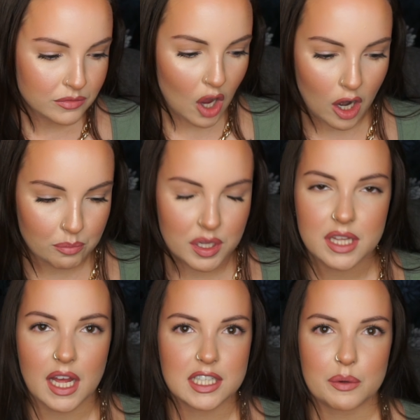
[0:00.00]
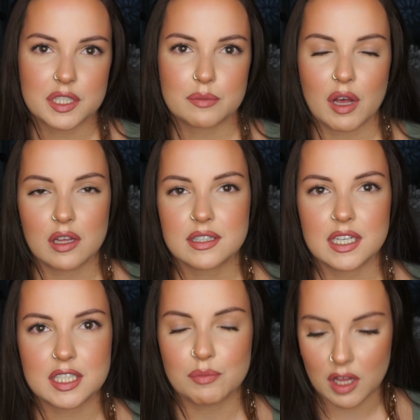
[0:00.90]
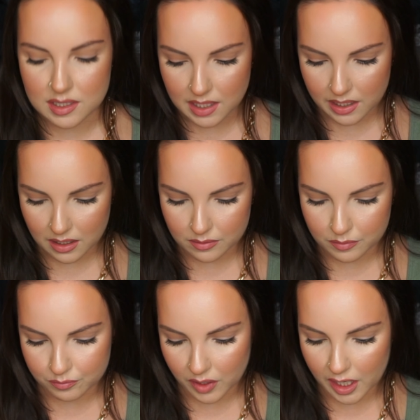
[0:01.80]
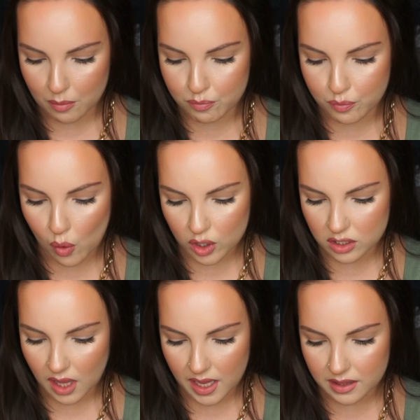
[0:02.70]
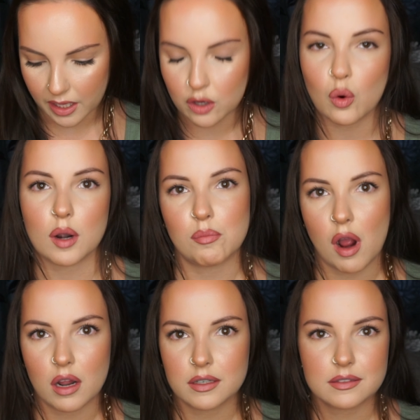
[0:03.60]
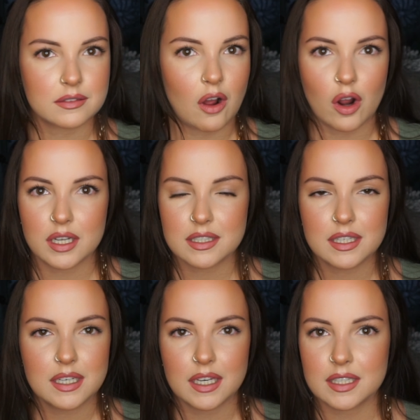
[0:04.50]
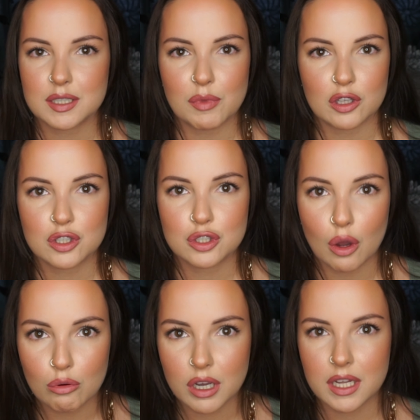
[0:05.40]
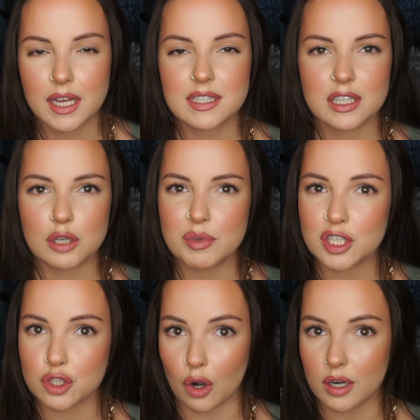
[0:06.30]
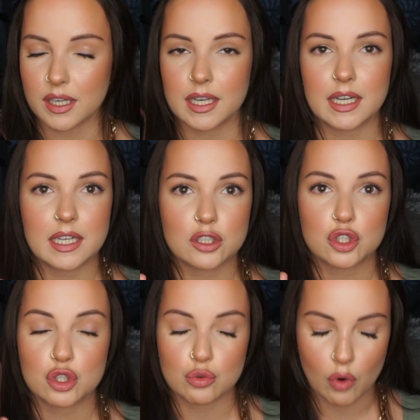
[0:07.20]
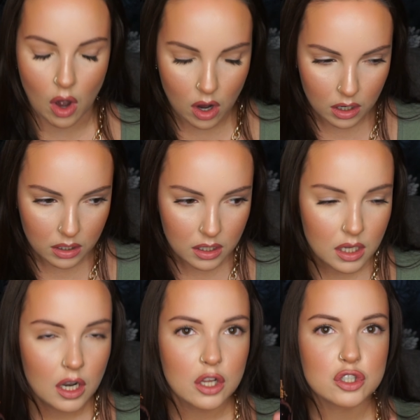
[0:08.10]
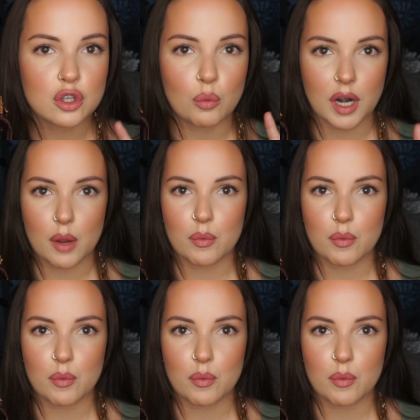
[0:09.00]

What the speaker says: on me, that's how it smells. It smells like a borderline like gourmand. Honestly, it smells so good. It's a little bit dark. It is strong. So when I